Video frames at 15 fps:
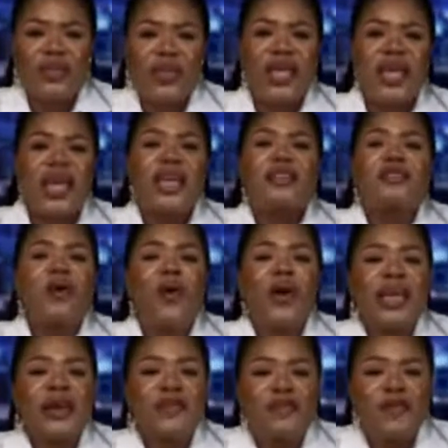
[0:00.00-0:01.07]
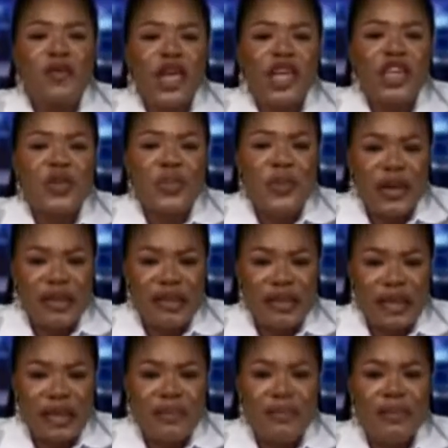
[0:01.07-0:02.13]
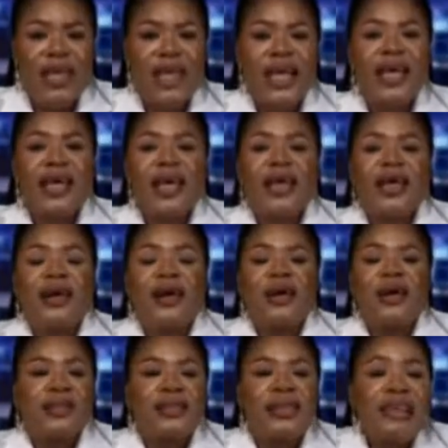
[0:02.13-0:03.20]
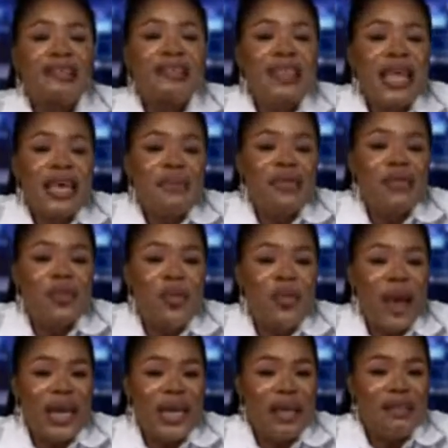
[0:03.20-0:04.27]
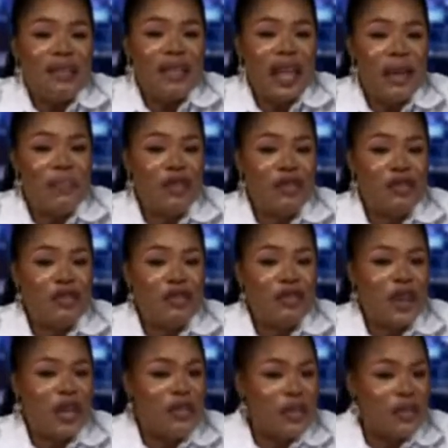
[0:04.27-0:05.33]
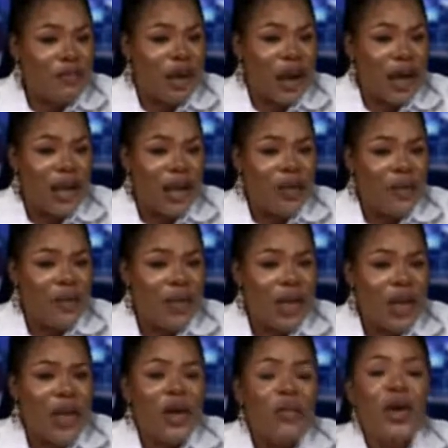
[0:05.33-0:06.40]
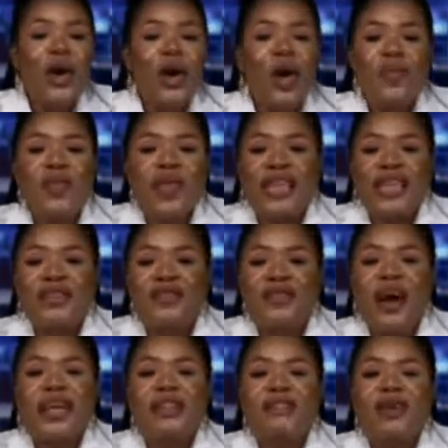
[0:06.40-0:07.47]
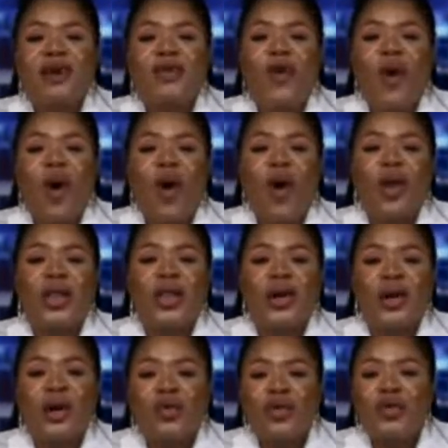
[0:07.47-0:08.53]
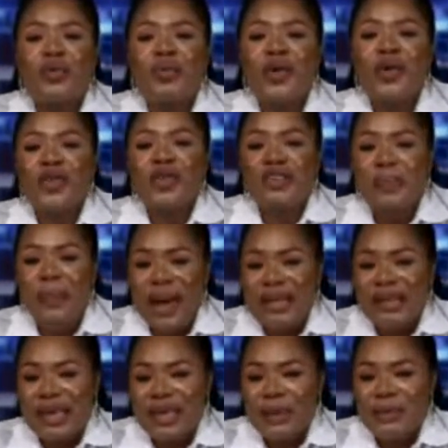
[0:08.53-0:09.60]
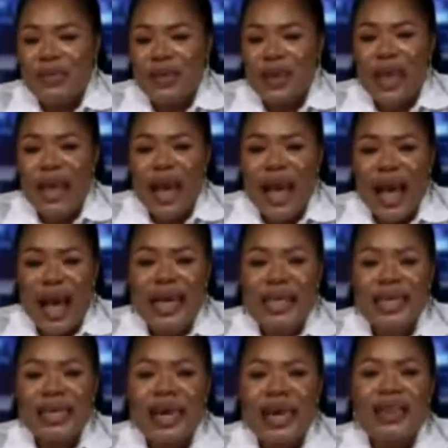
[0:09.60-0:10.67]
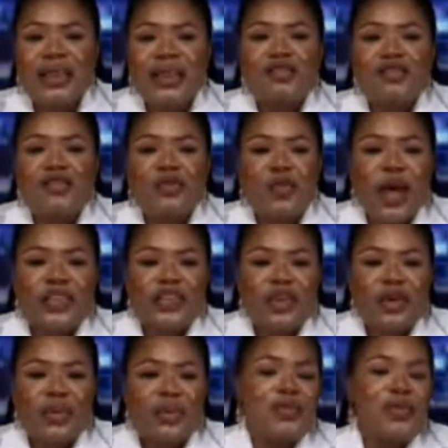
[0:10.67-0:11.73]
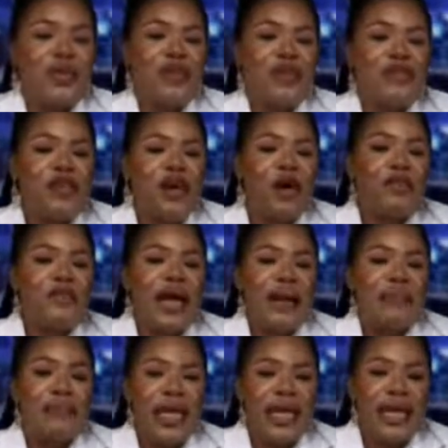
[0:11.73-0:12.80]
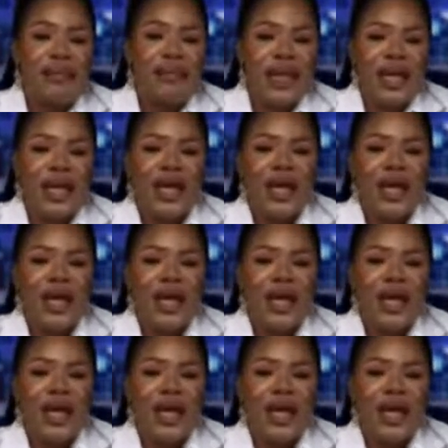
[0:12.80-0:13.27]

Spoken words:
it is only a foolish person that sleeps when his neighbor's roof is on fire. We hope that the rights of all would be respected and the situation would be resolved amicably.